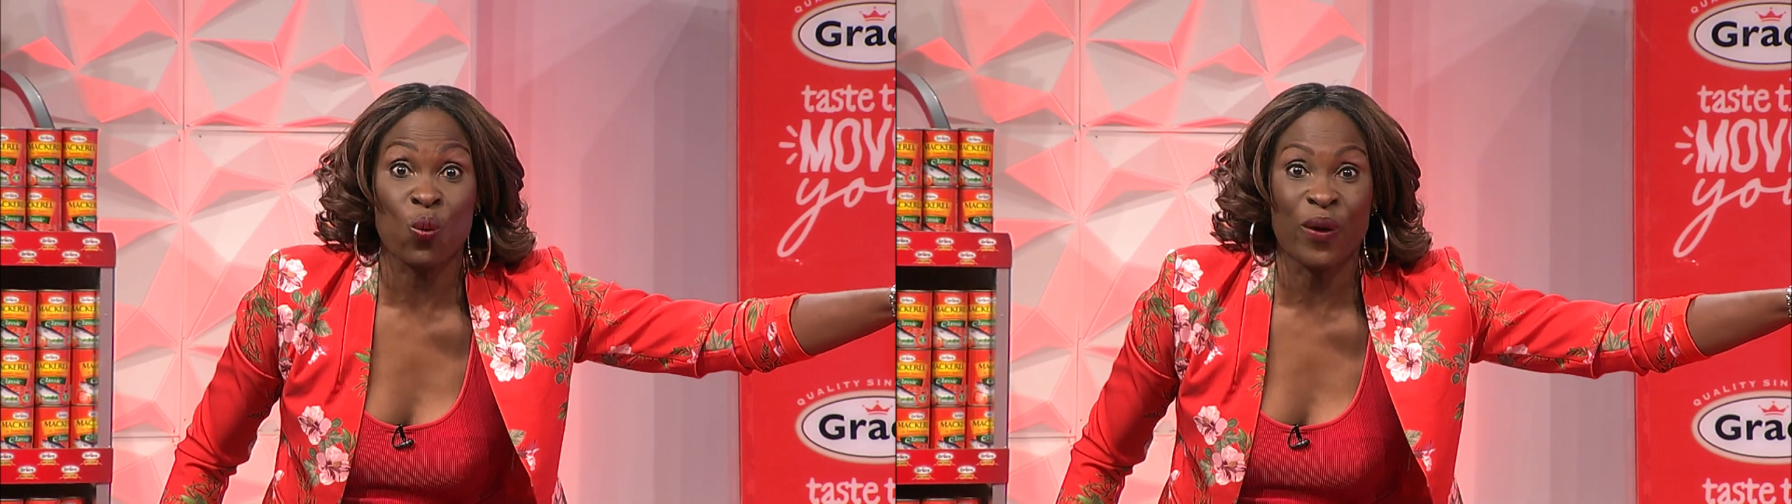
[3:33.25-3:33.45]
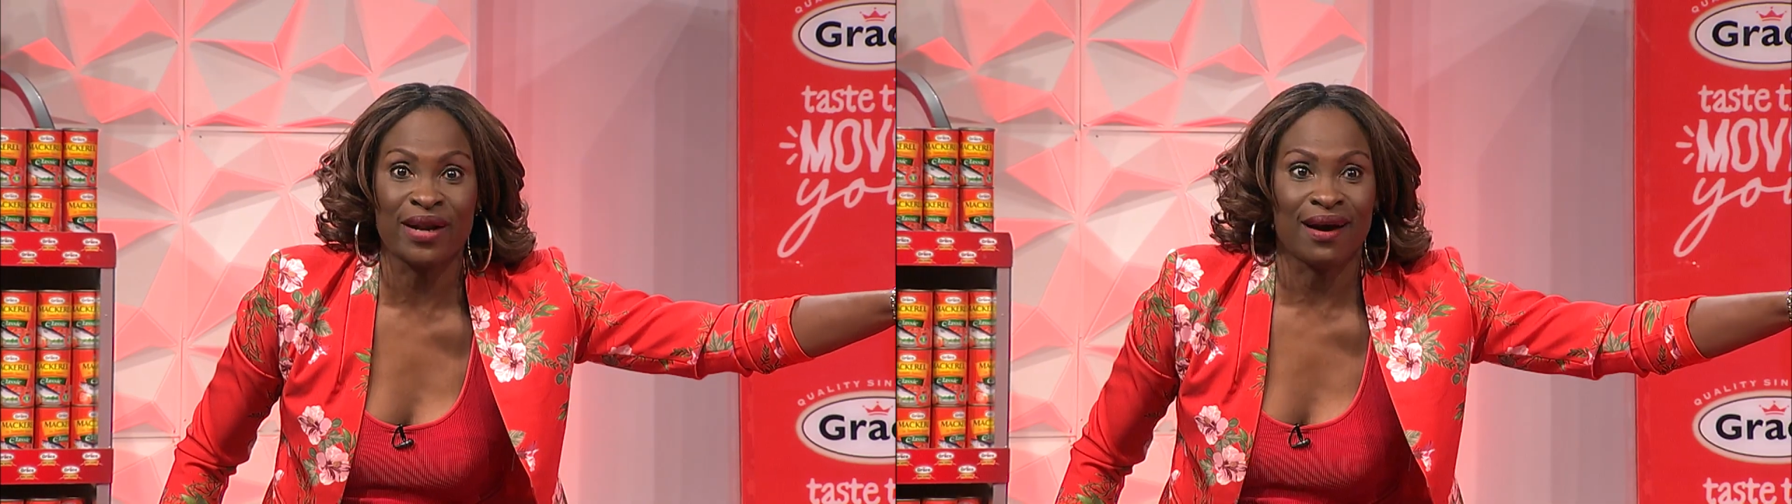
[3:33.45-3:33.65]

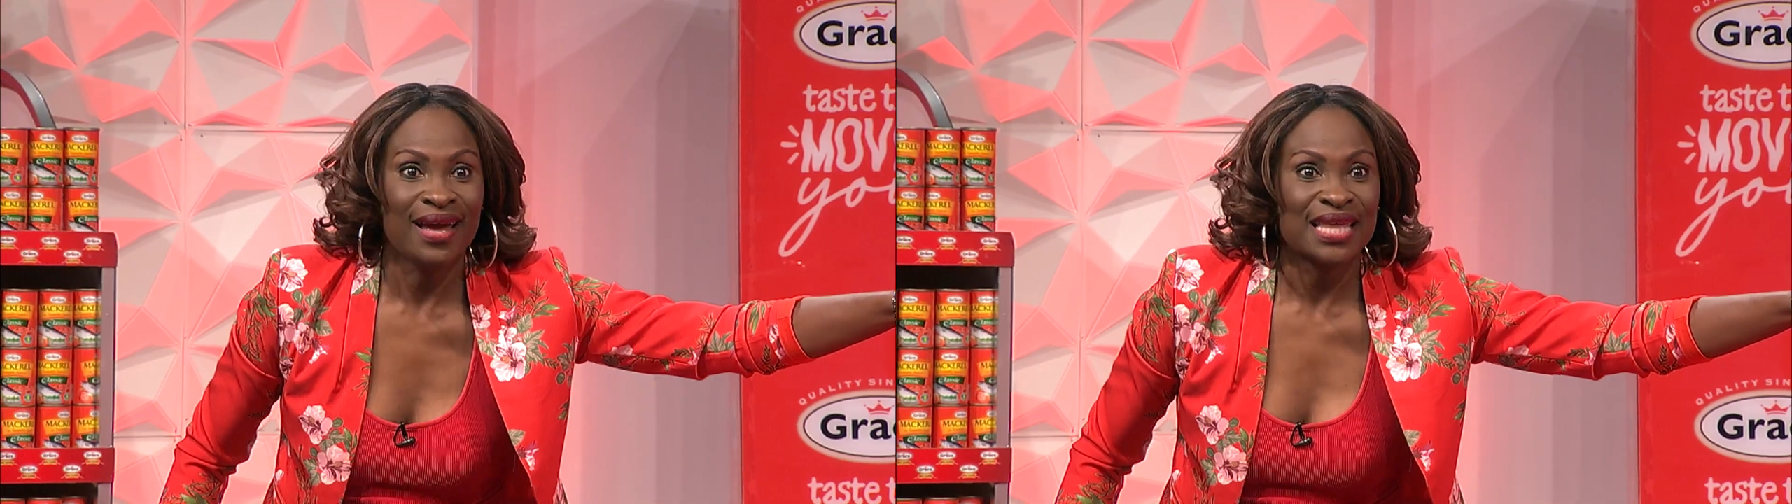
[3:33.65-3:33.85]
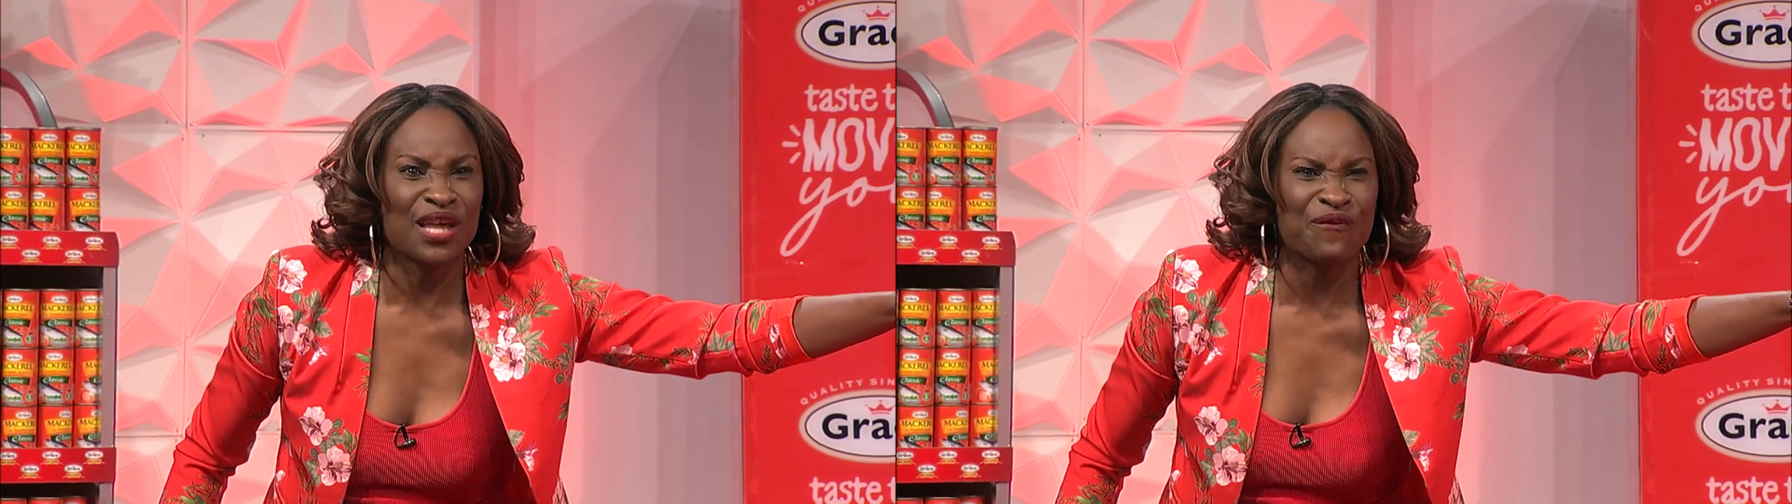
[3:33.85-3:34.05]
winner,
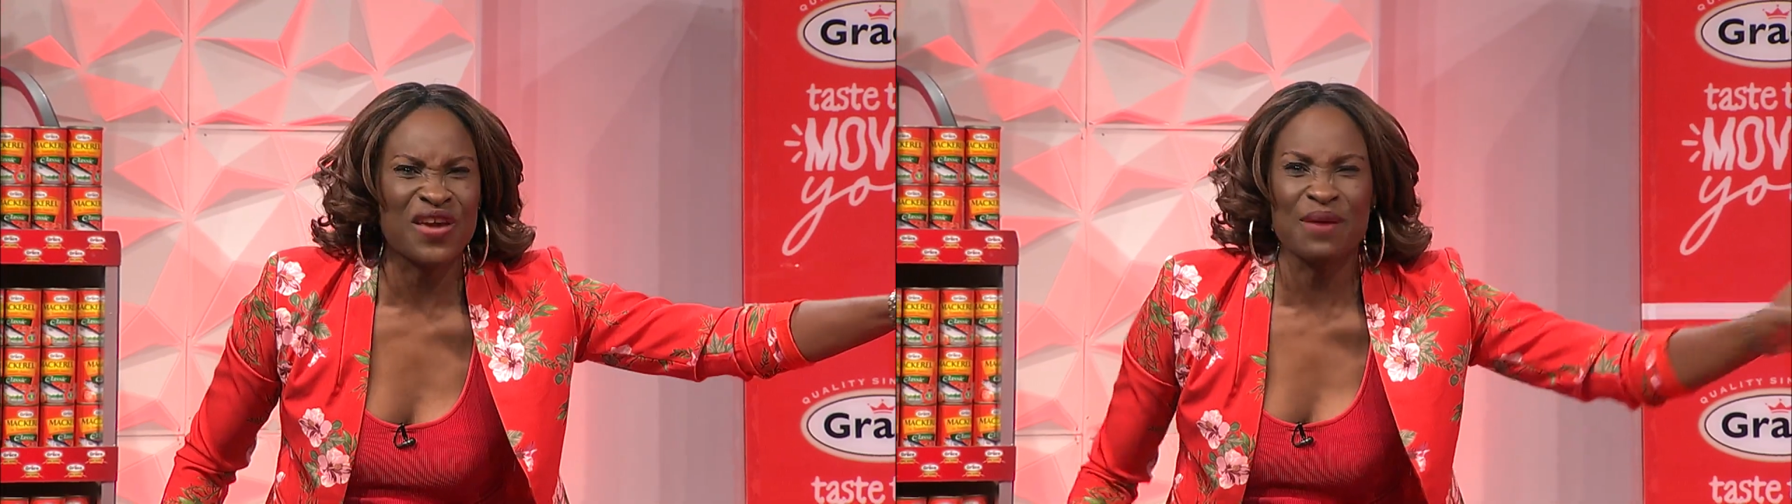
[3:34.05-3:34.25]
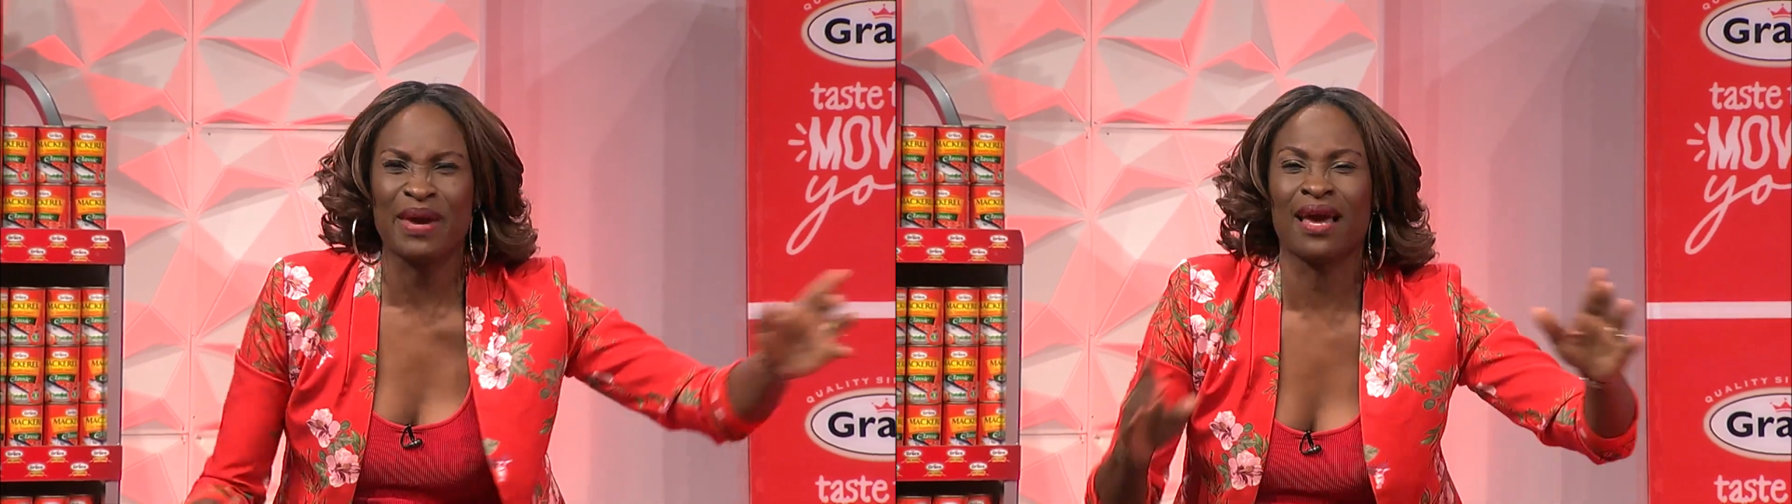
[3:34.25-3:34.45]
the
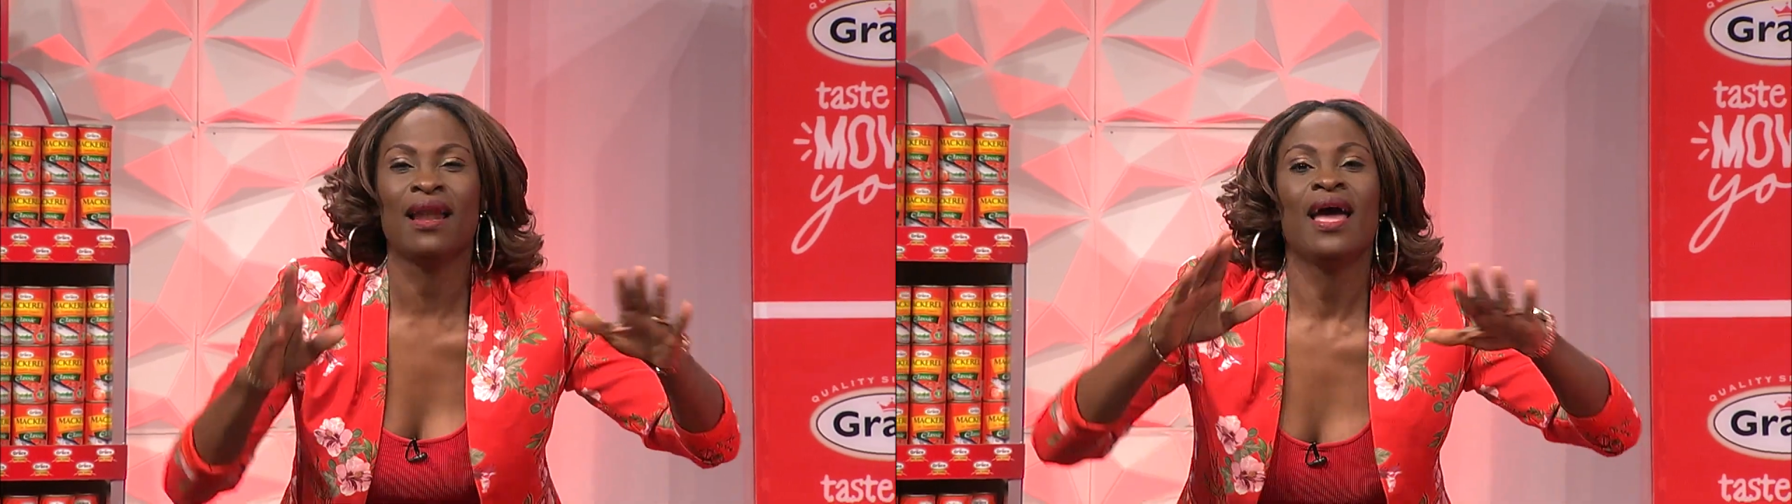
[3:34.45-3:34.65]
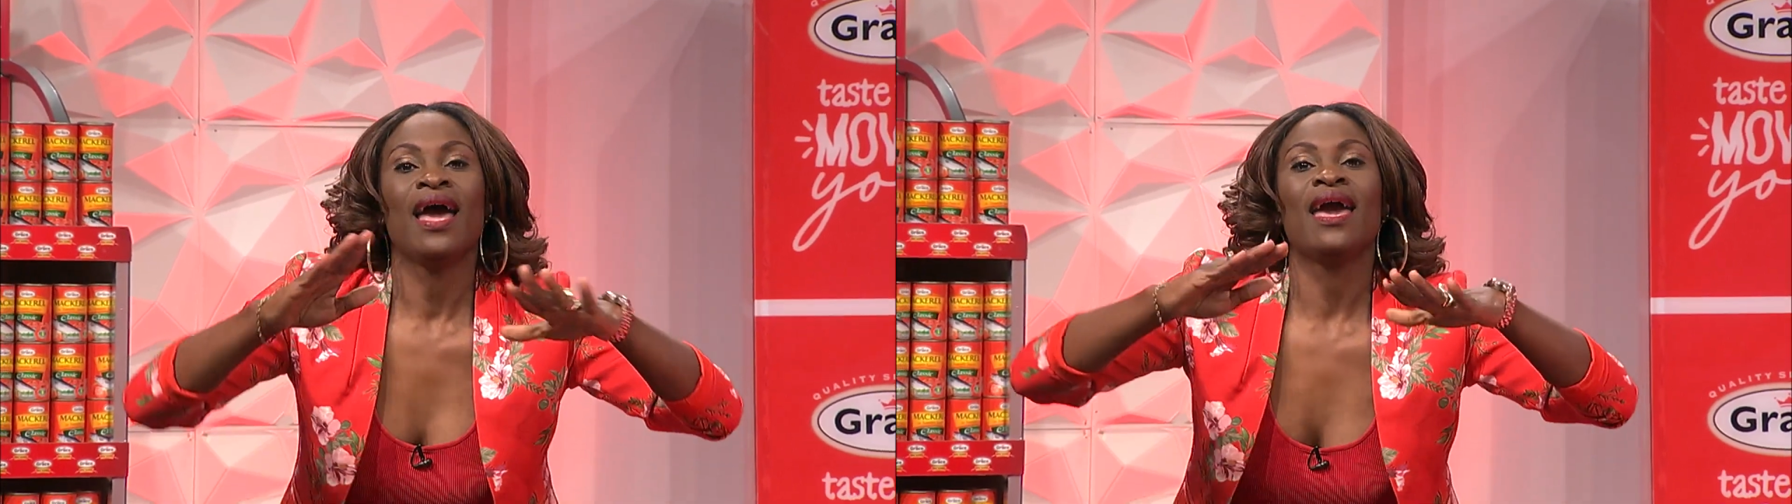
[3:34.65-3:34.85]

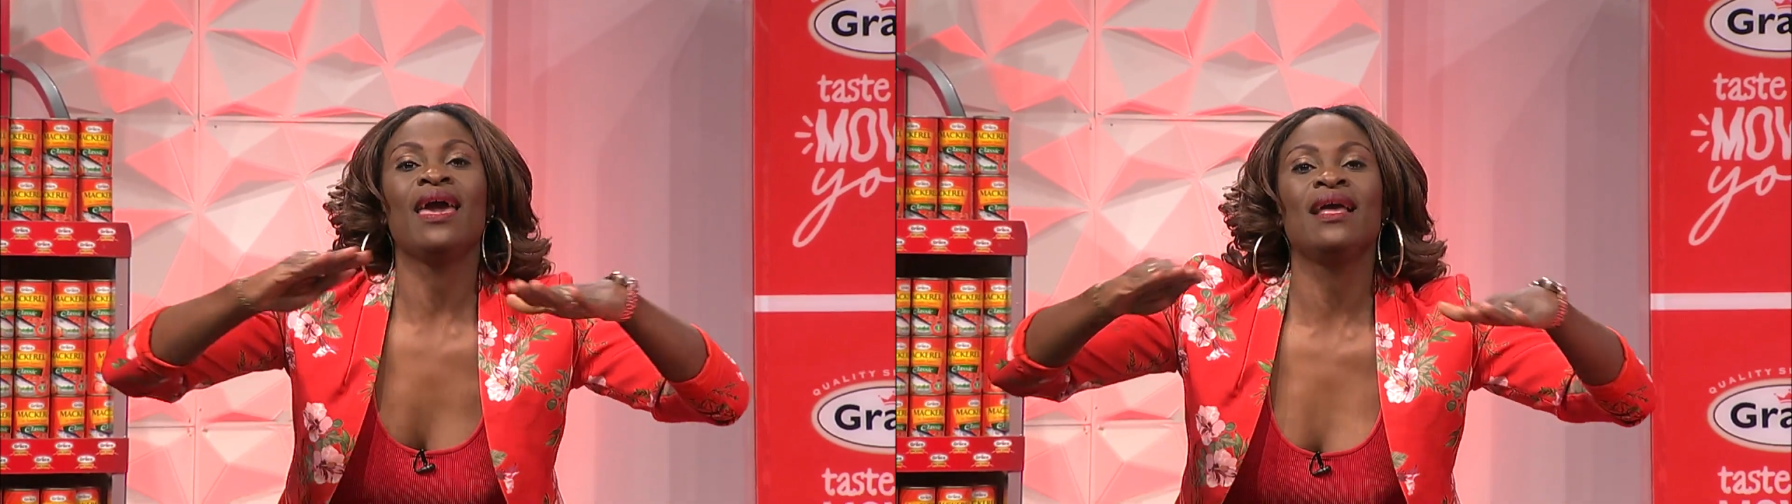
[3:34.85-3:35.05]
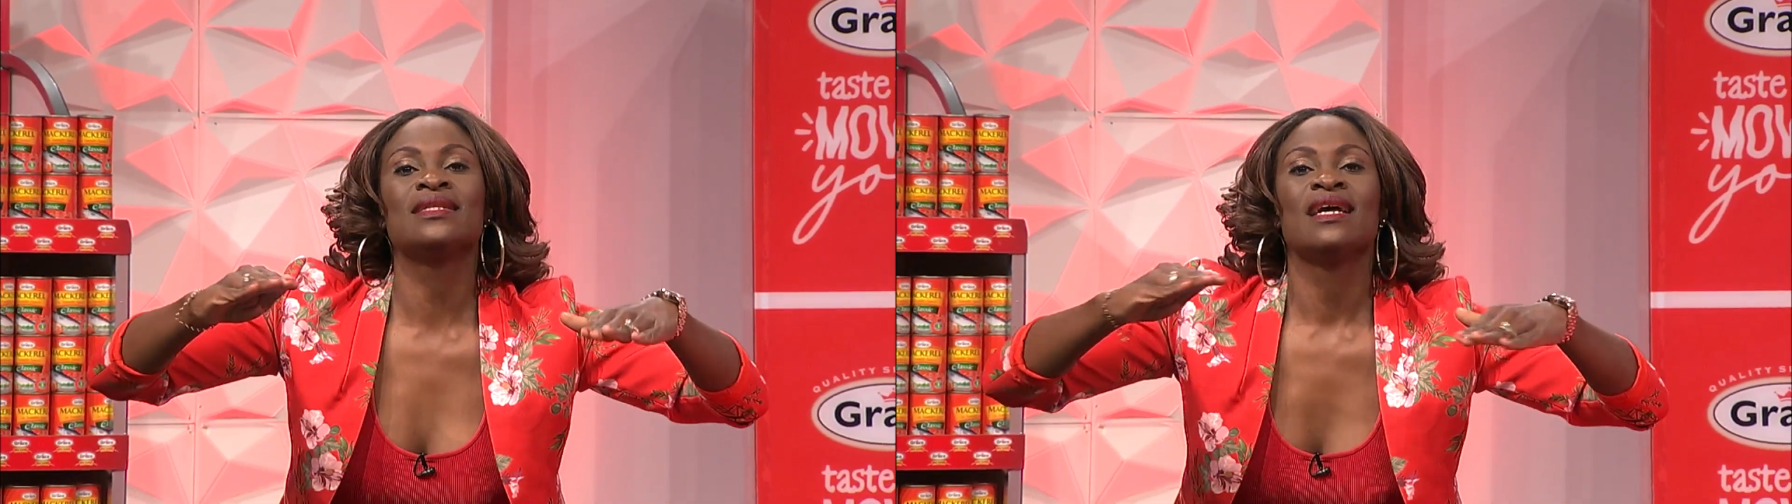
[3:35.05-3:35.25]
female.
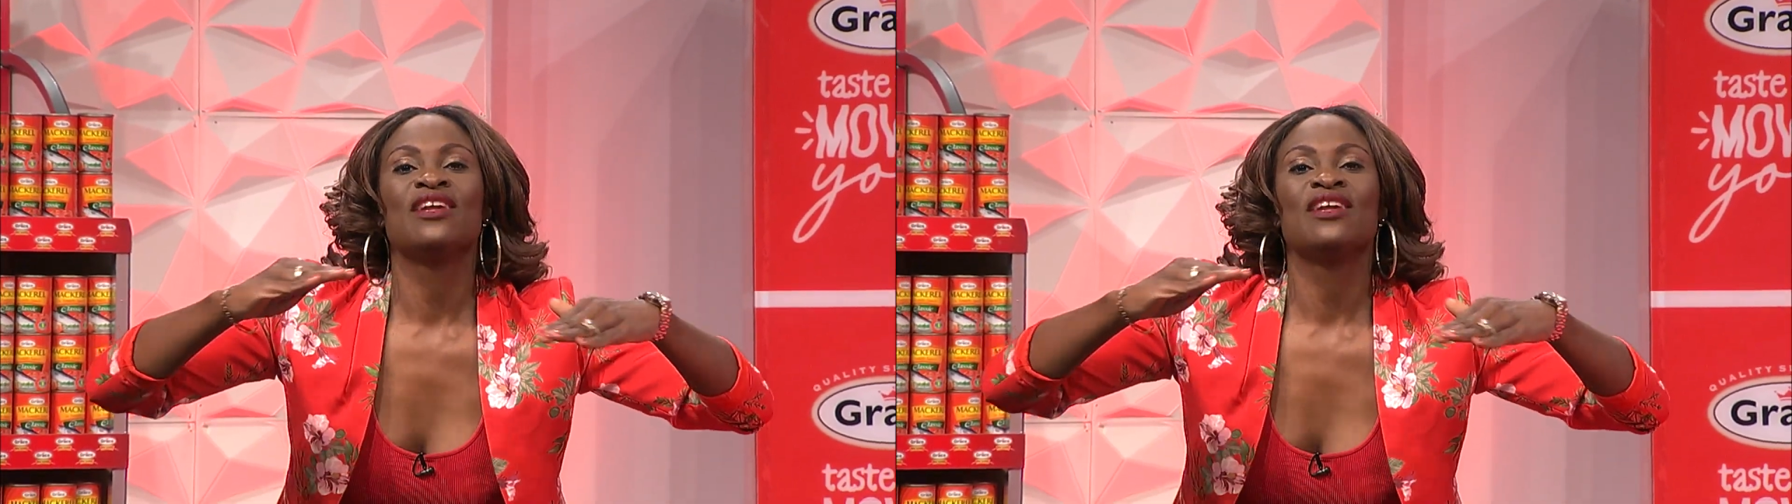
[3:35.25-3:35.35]
It's